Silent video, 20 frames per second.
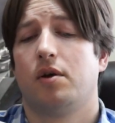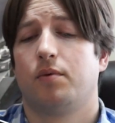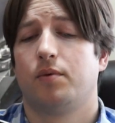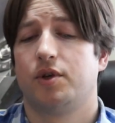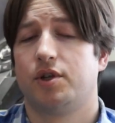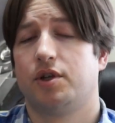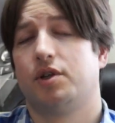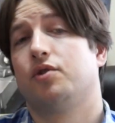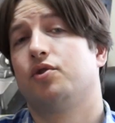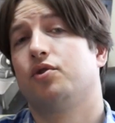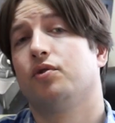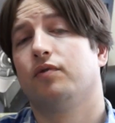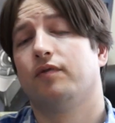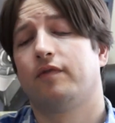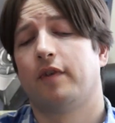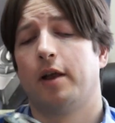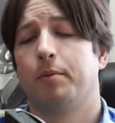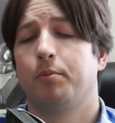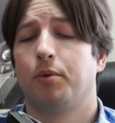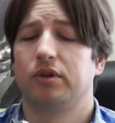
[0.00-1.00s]
which is a dual
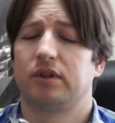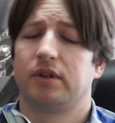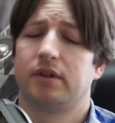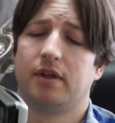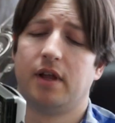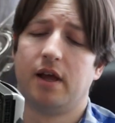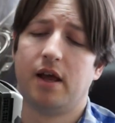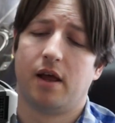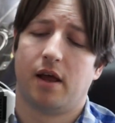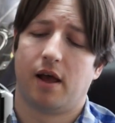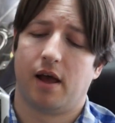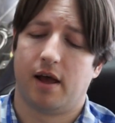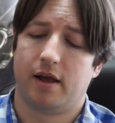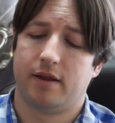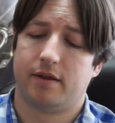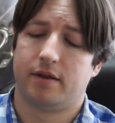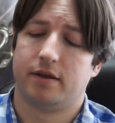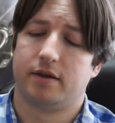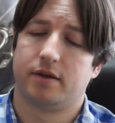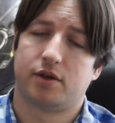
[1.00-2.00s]
fan model,
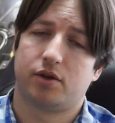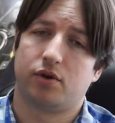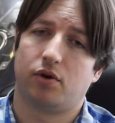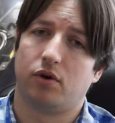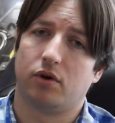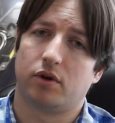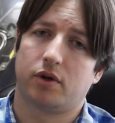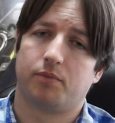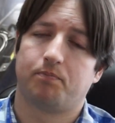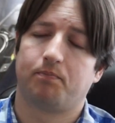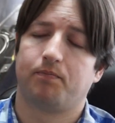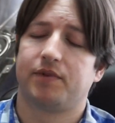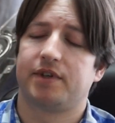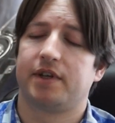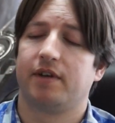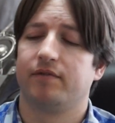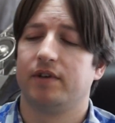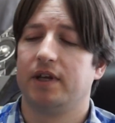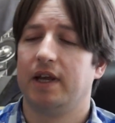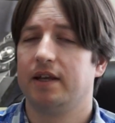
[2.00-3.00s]
and the stock
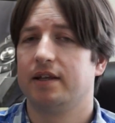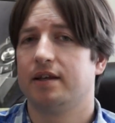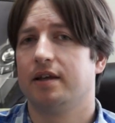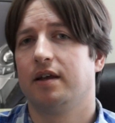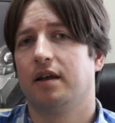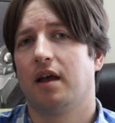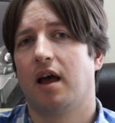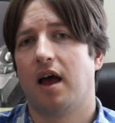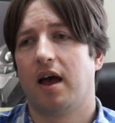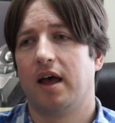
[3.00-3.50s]
780,